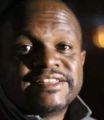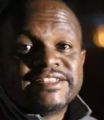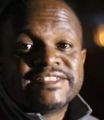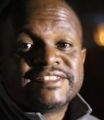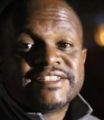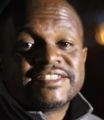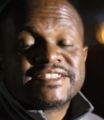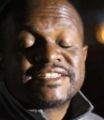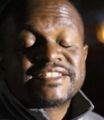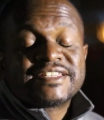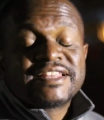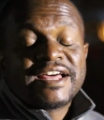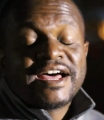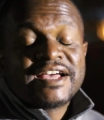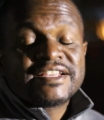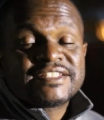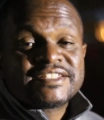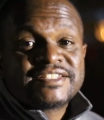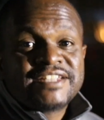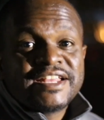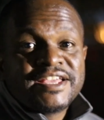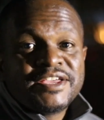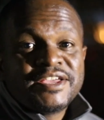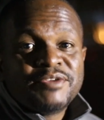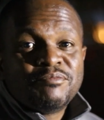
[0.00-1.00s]
This is
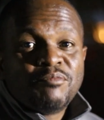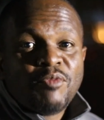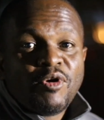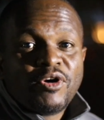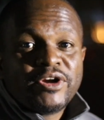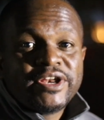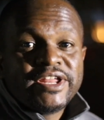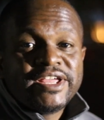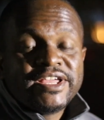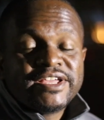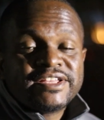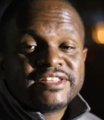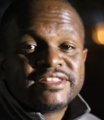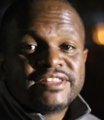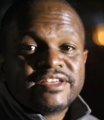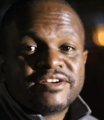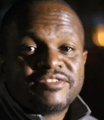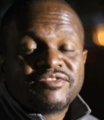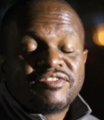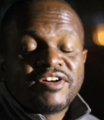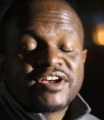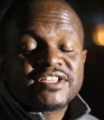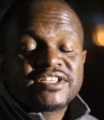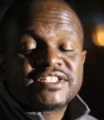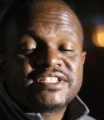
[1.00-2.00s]
Thursday morning,
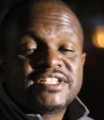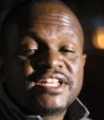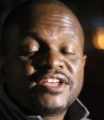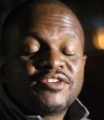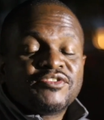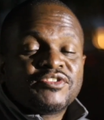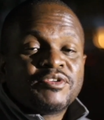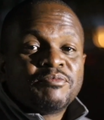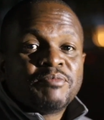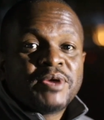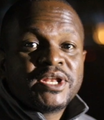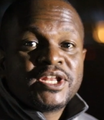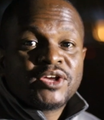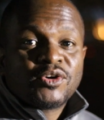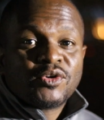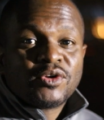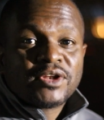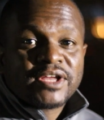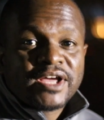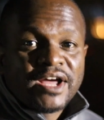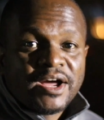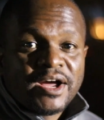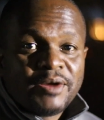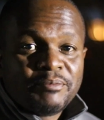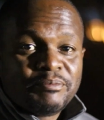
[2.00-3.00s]
the first day of the
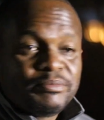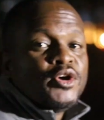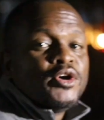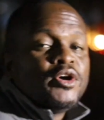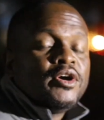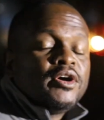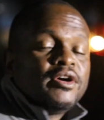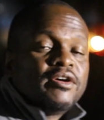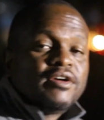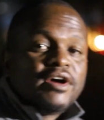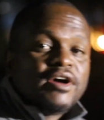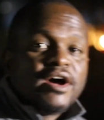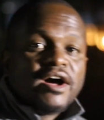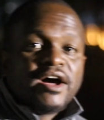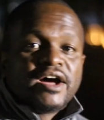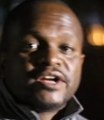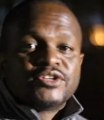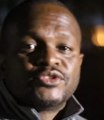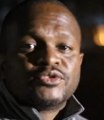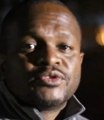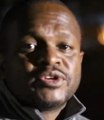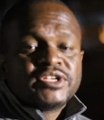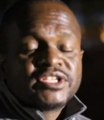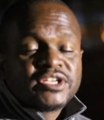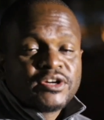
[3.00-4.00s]
medical camp. Uh,
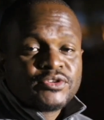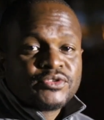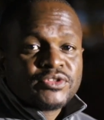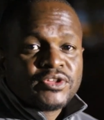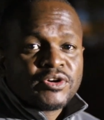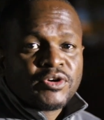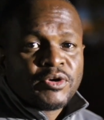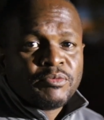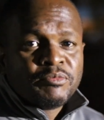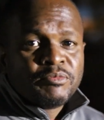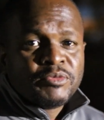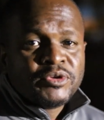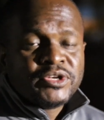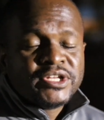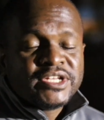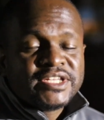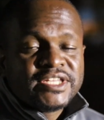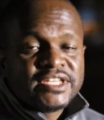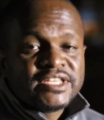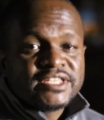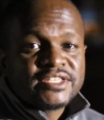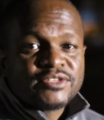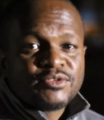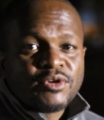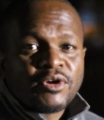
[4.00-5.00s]
to reach out to the
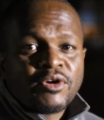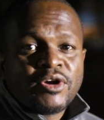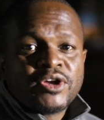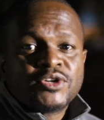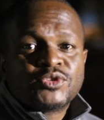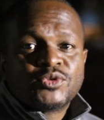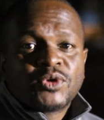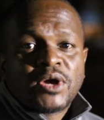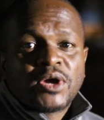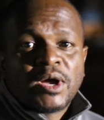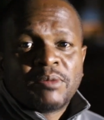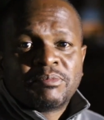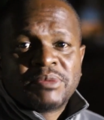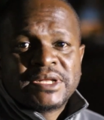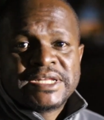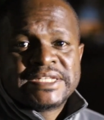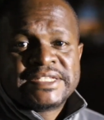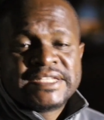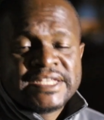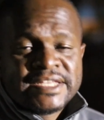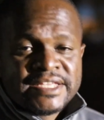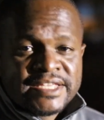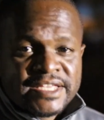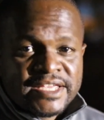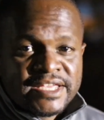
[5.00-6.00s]
communities, we are going to
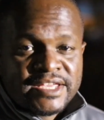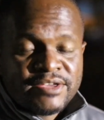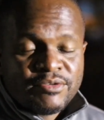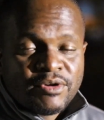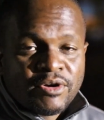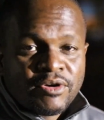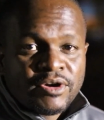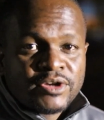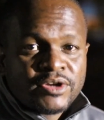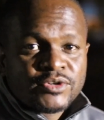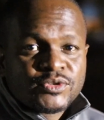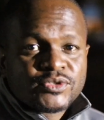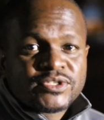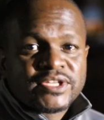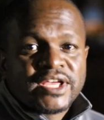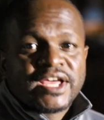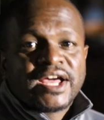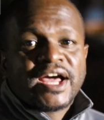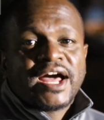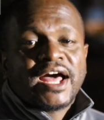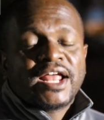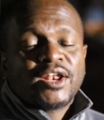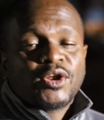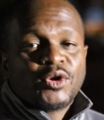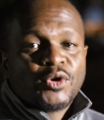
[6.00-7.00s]
Kapletingi, we are going to
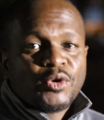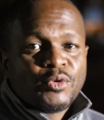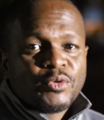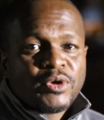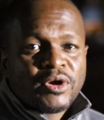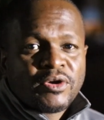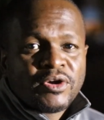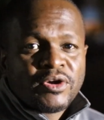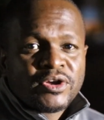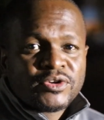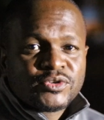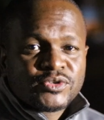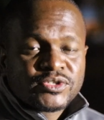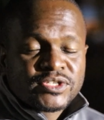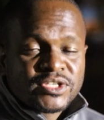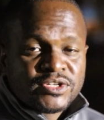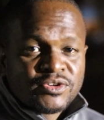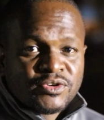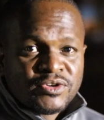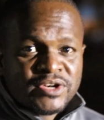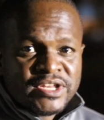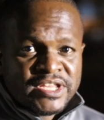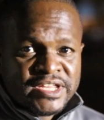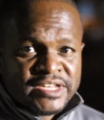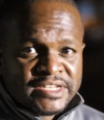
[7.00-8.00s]
Sengalo, we are going to
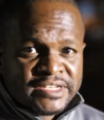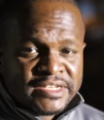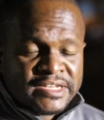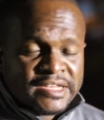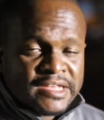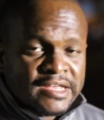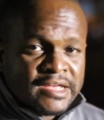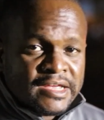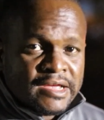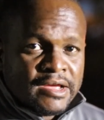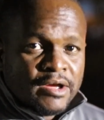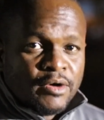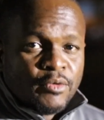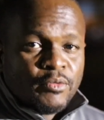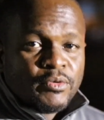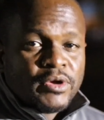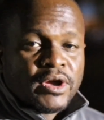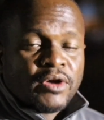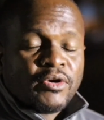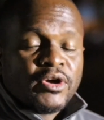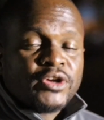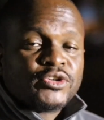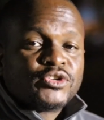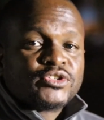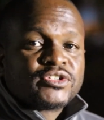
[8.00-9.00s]
Sinonin.
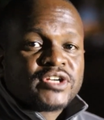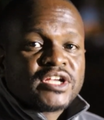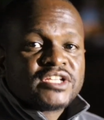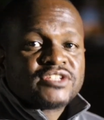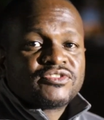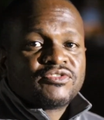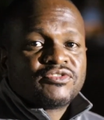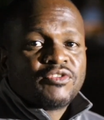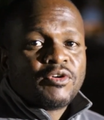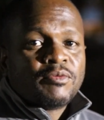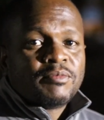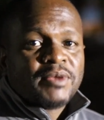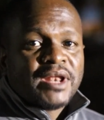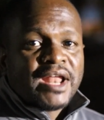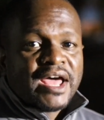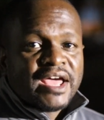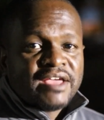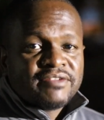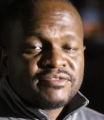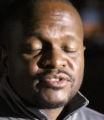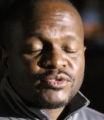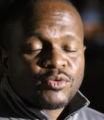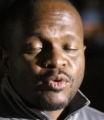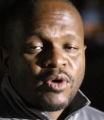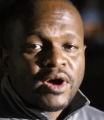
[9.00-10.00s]
We are going to transform
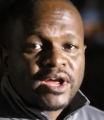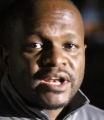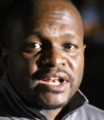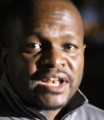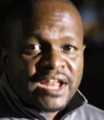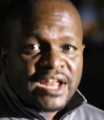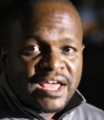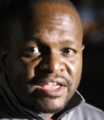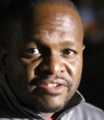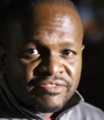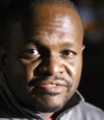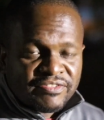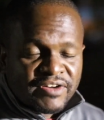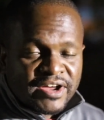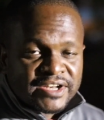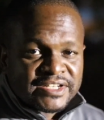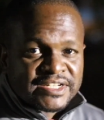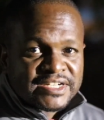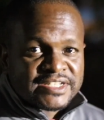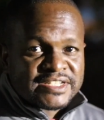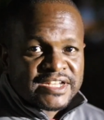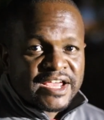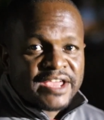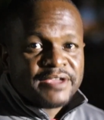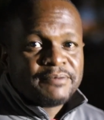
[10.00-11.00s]
lives one life
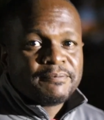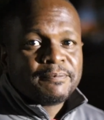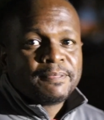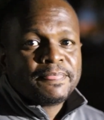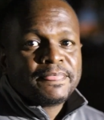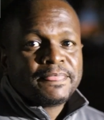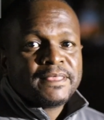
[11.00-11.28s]
at a time.